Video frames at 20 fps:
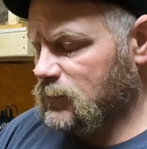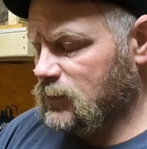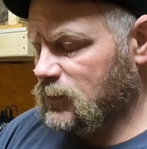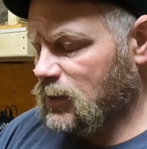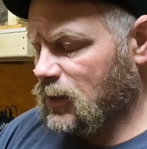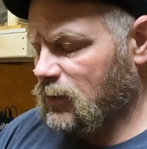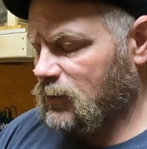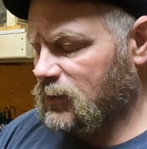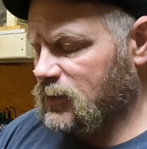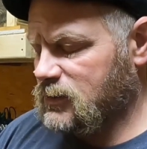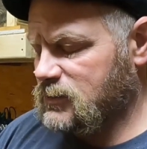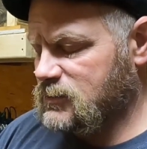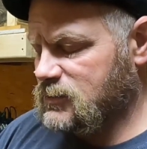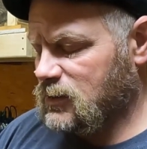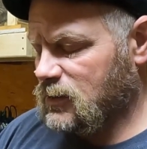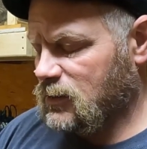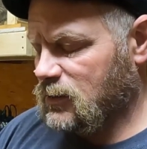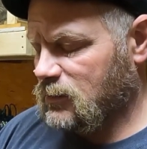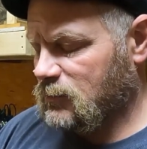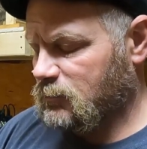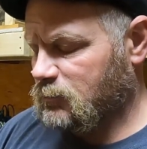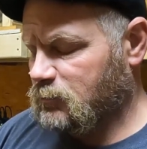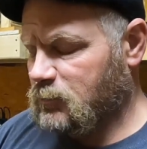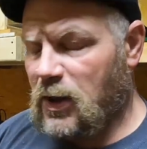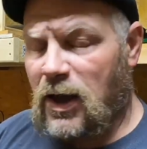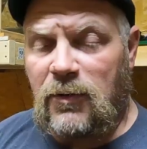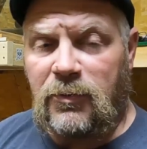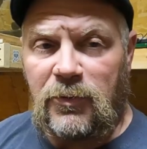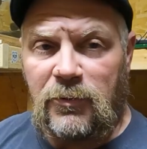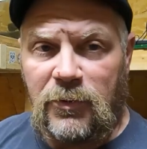Gary's
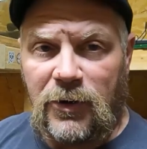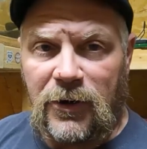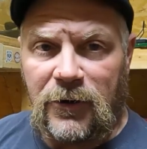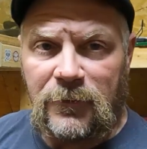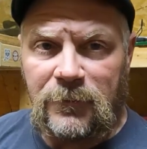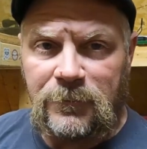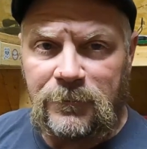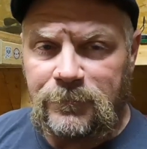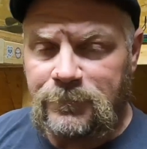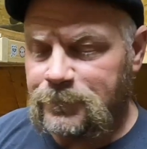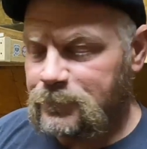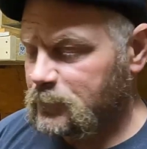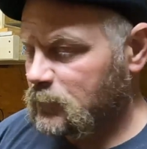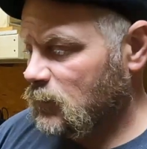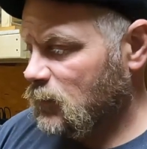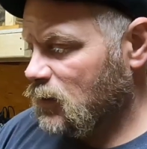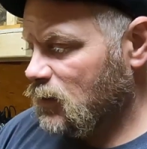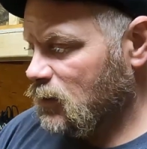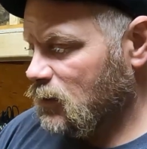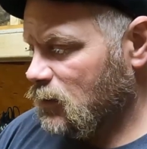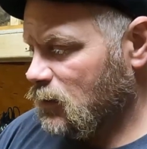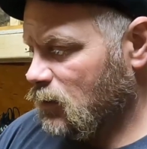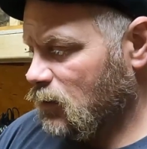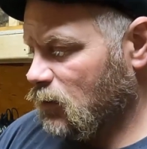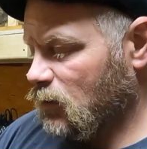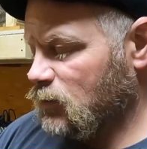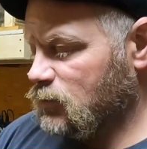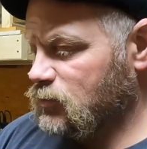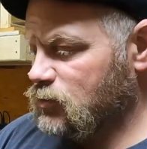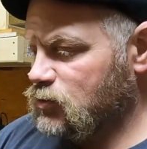Papa Bear
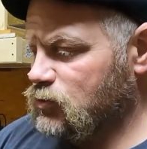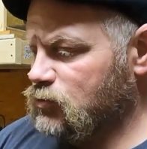on